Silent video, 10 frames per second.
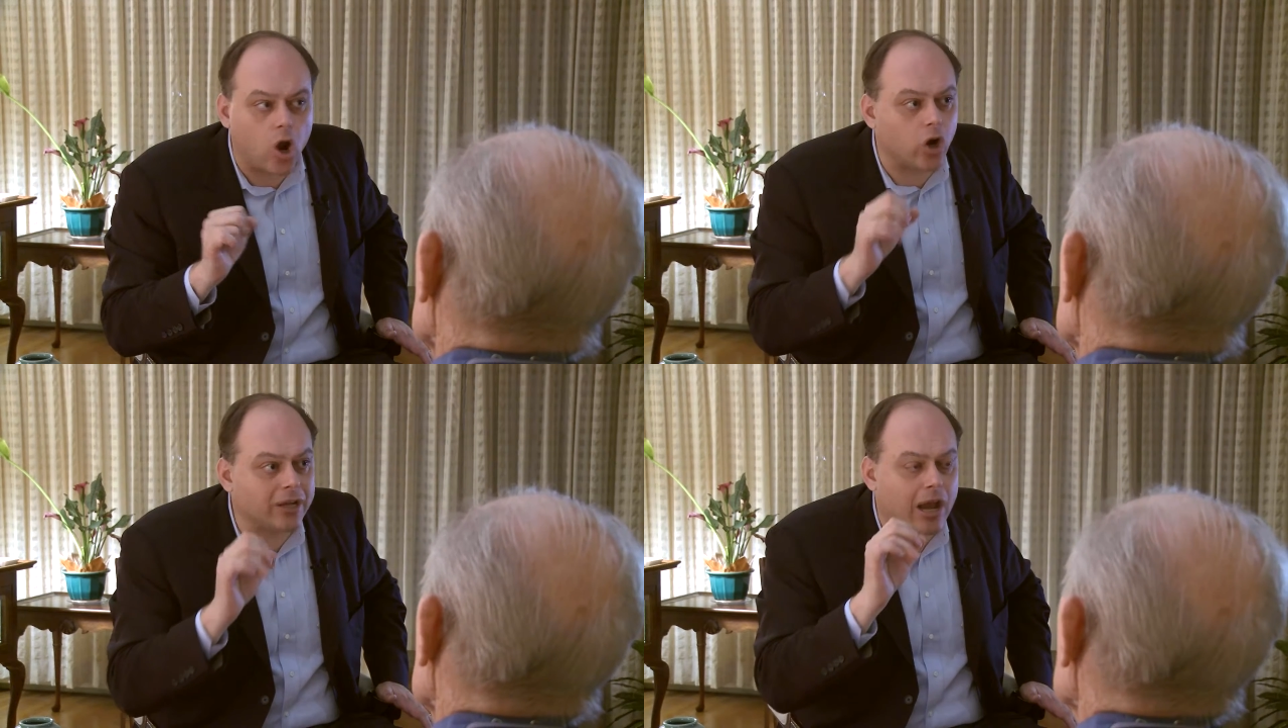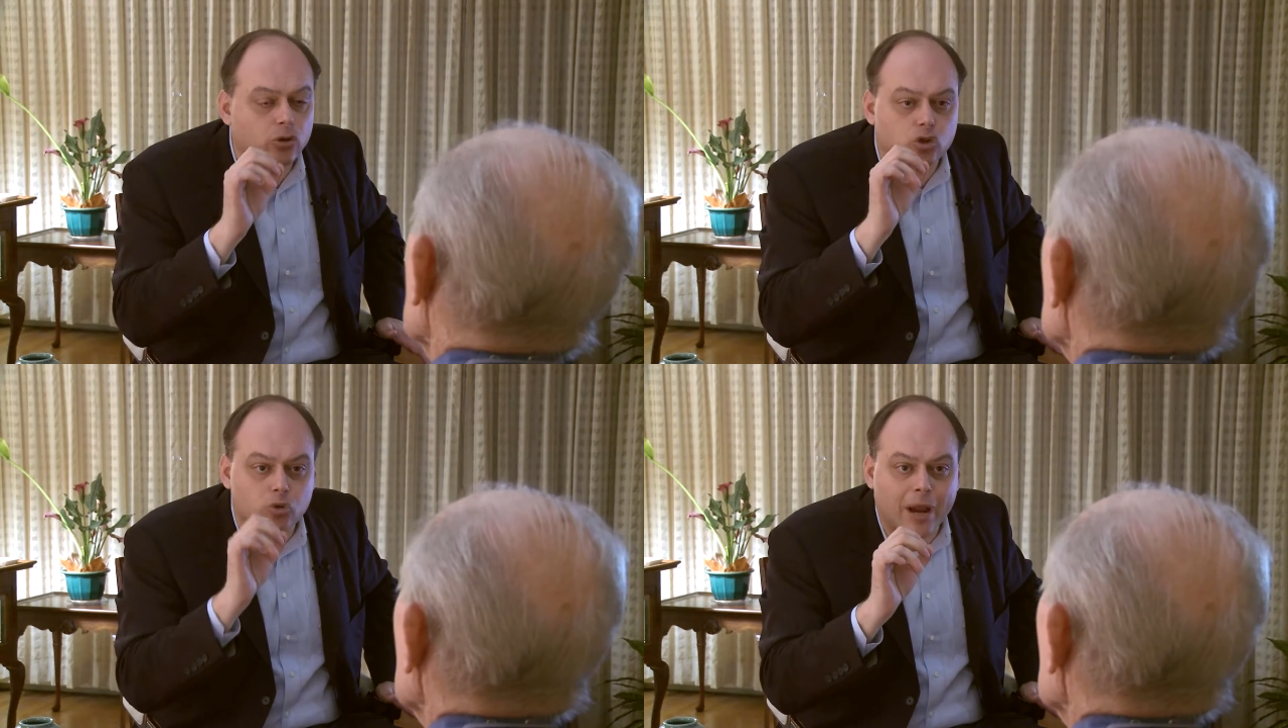are now
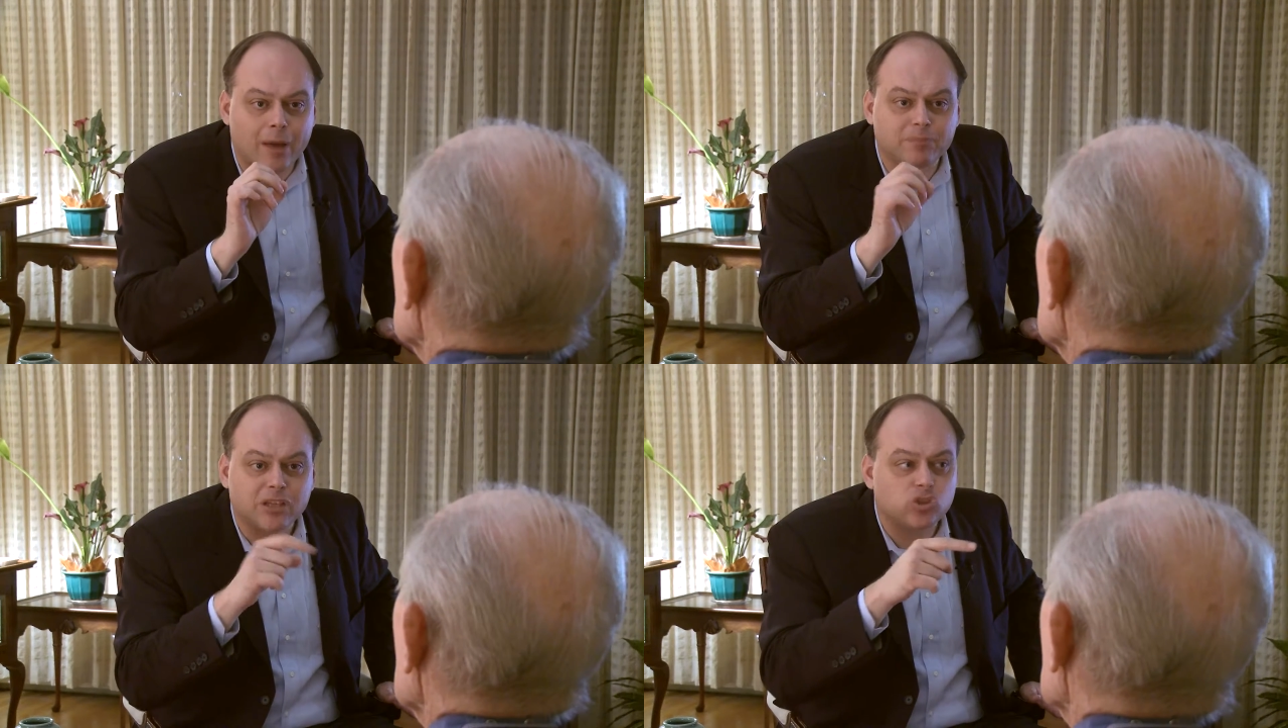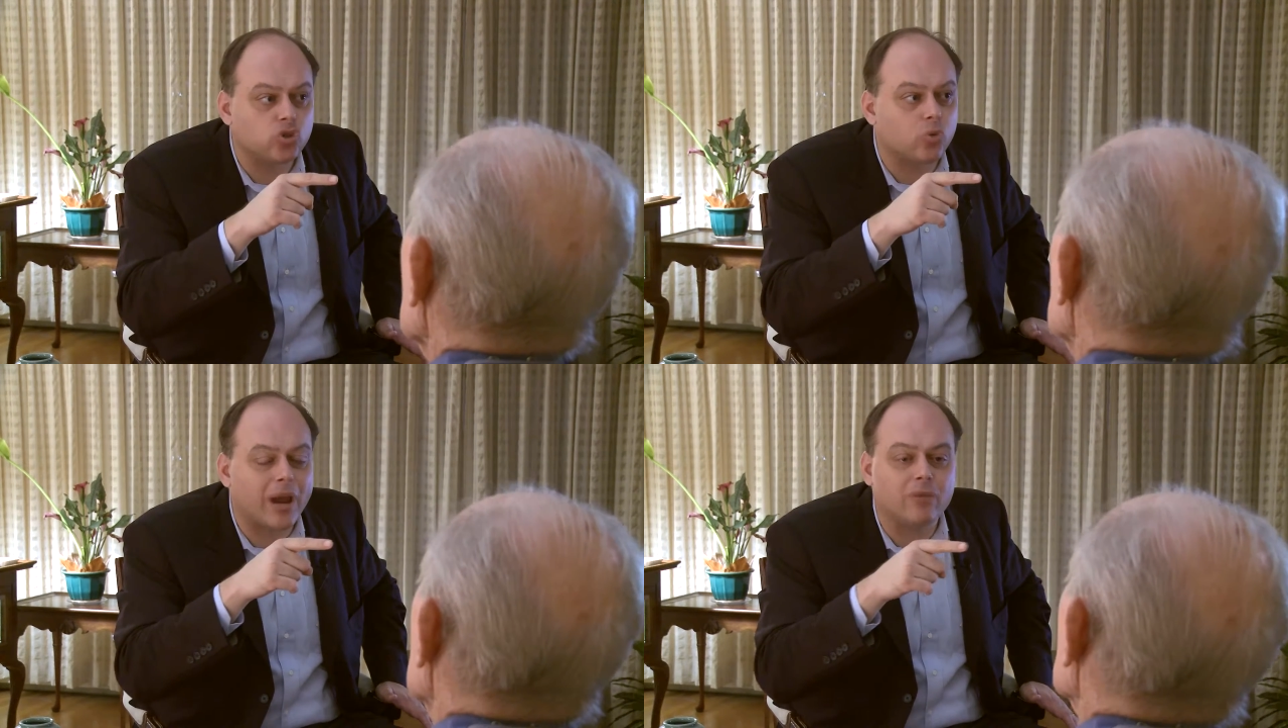trapped,
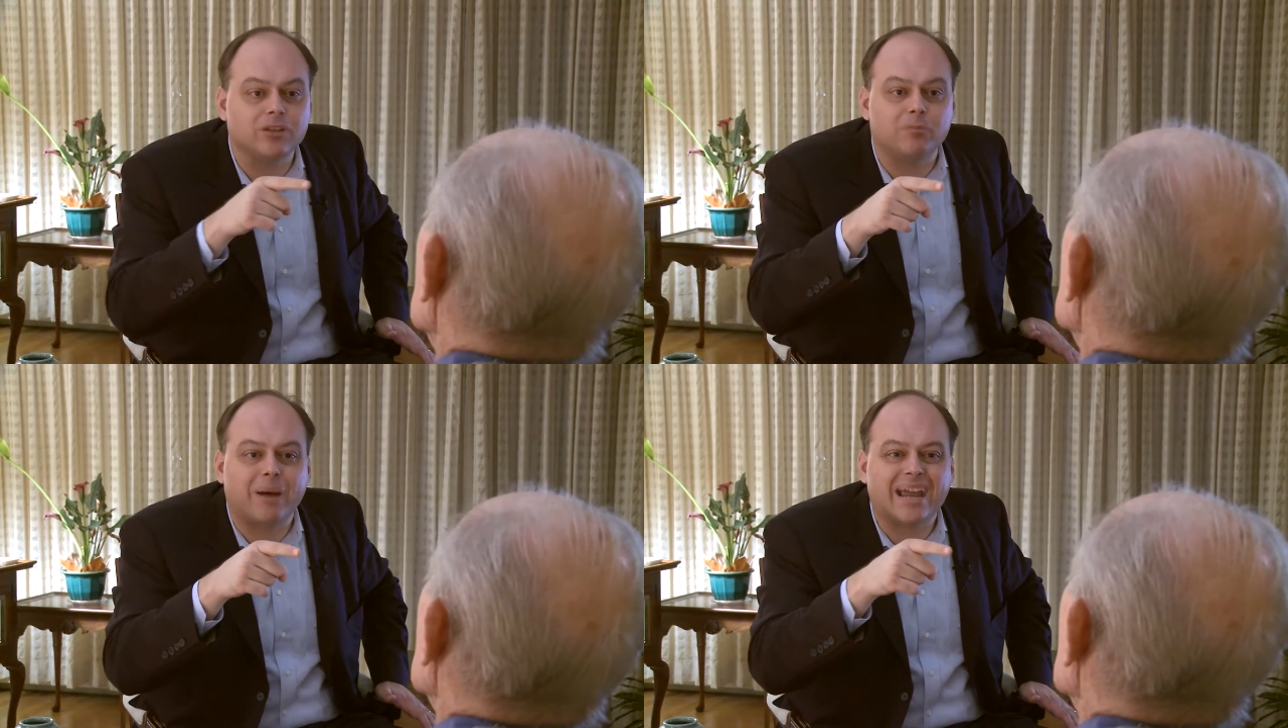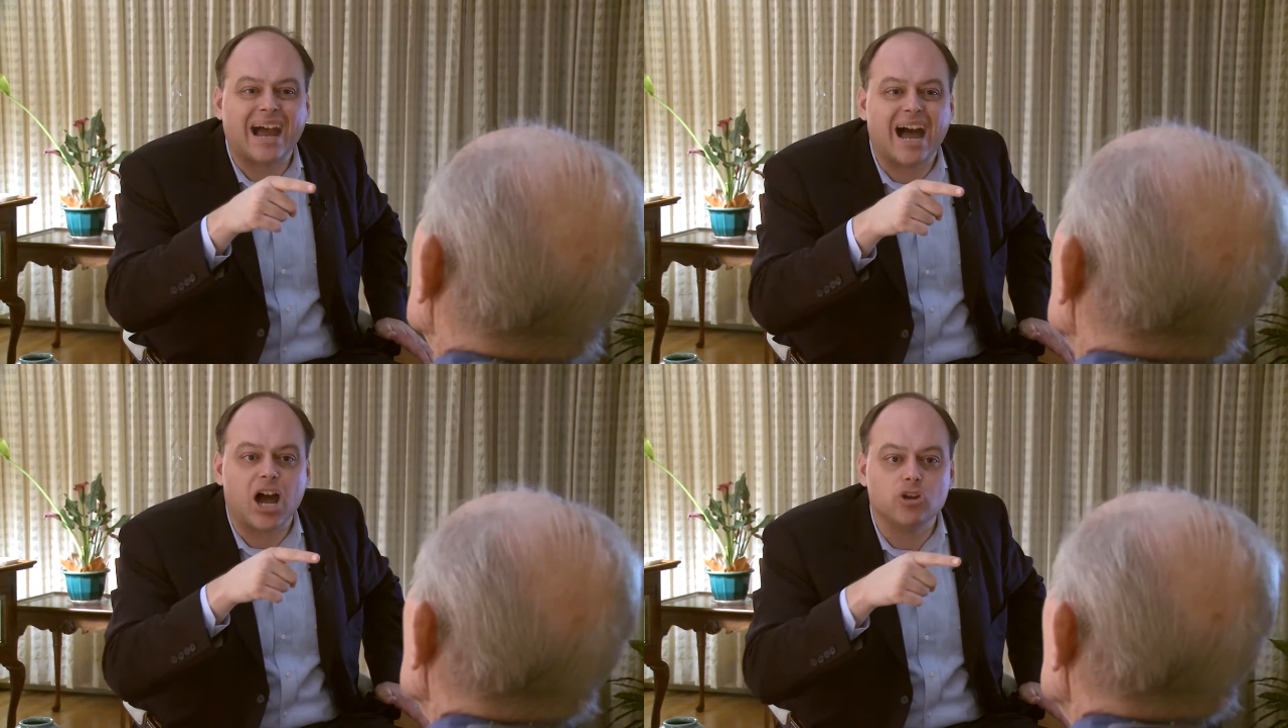surrounded by
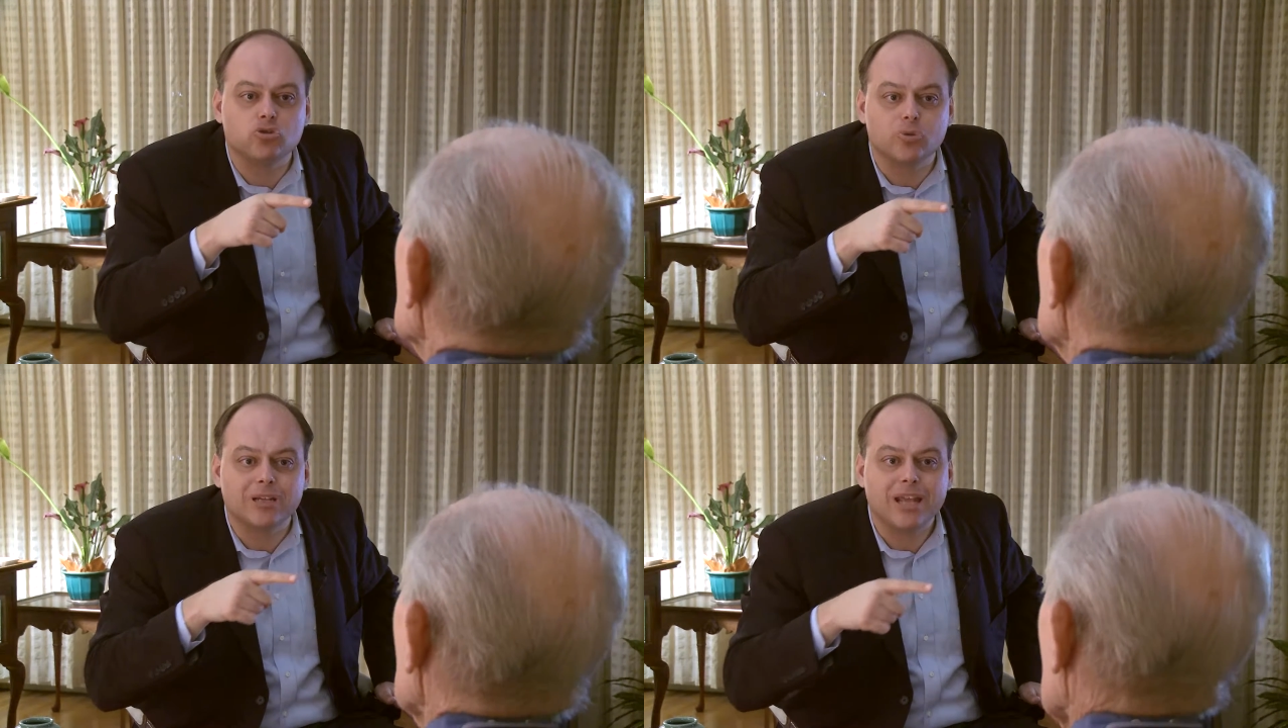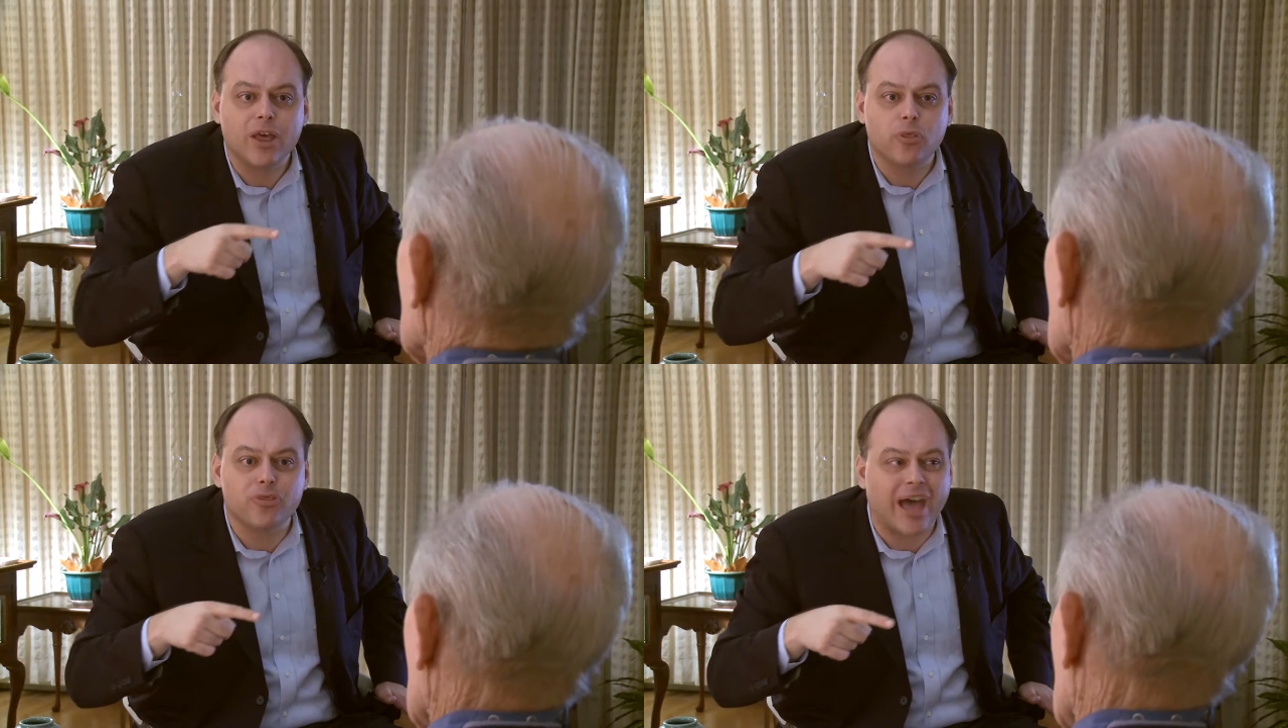
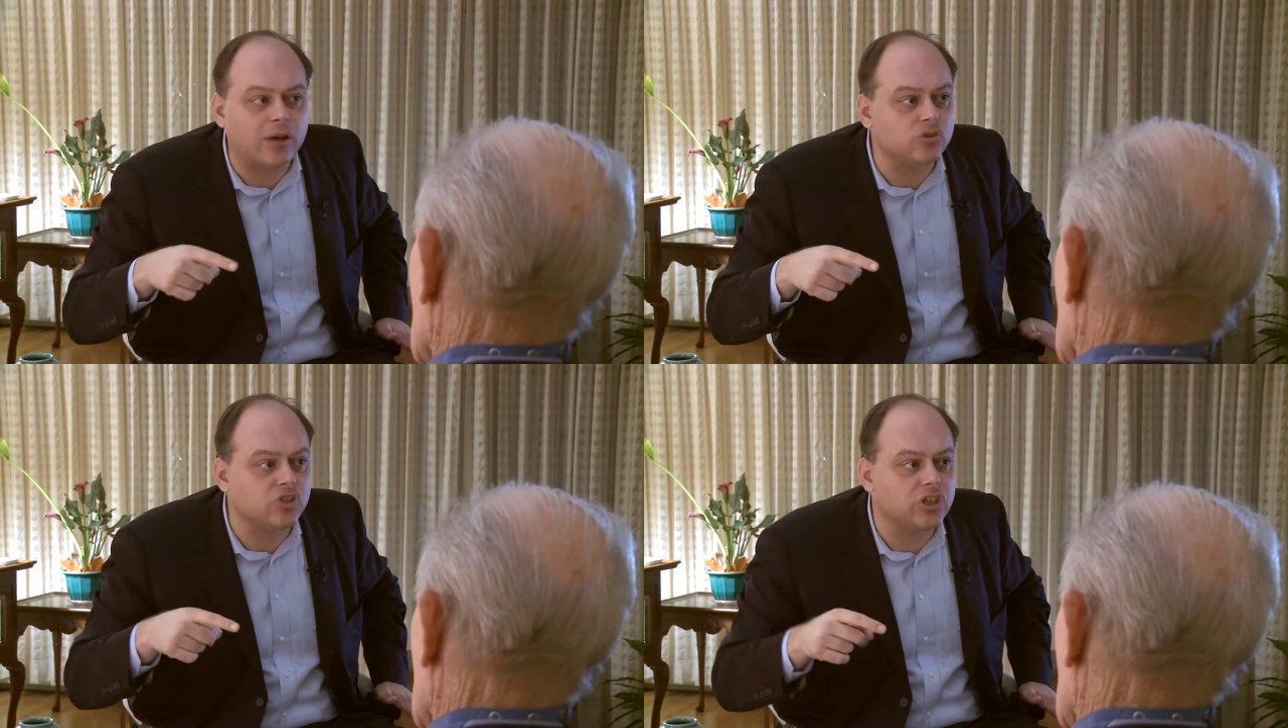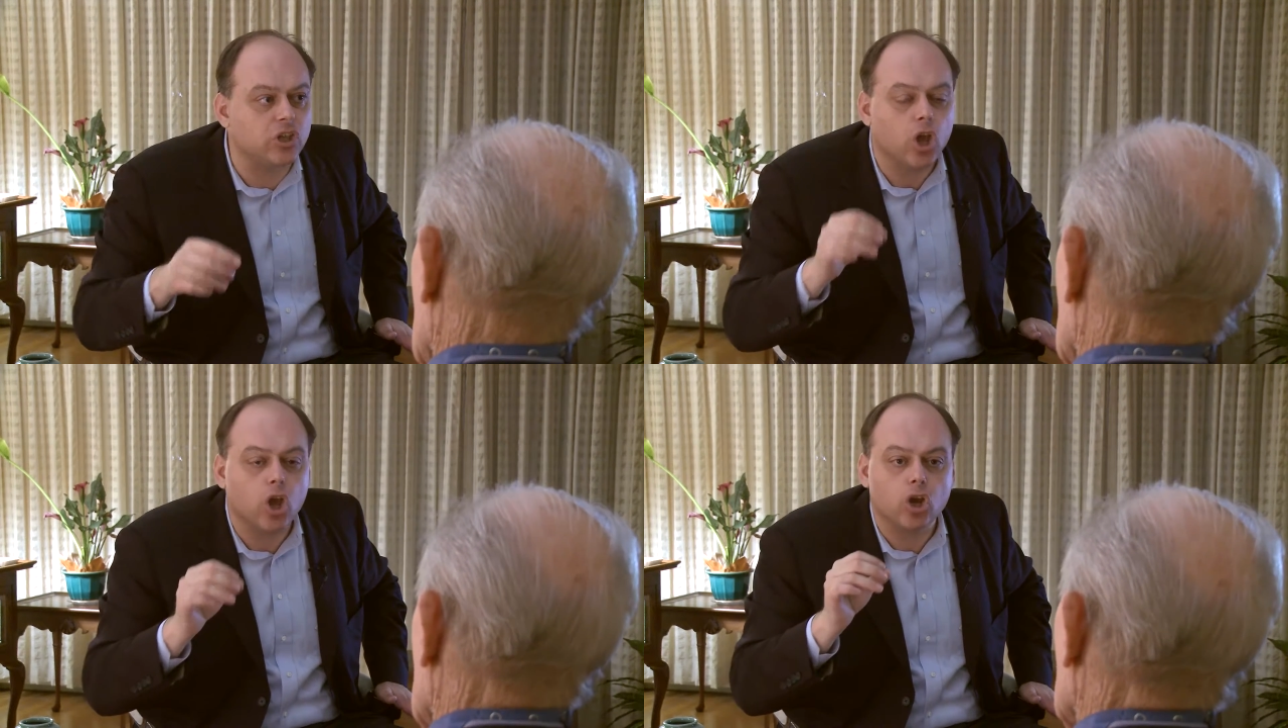100,000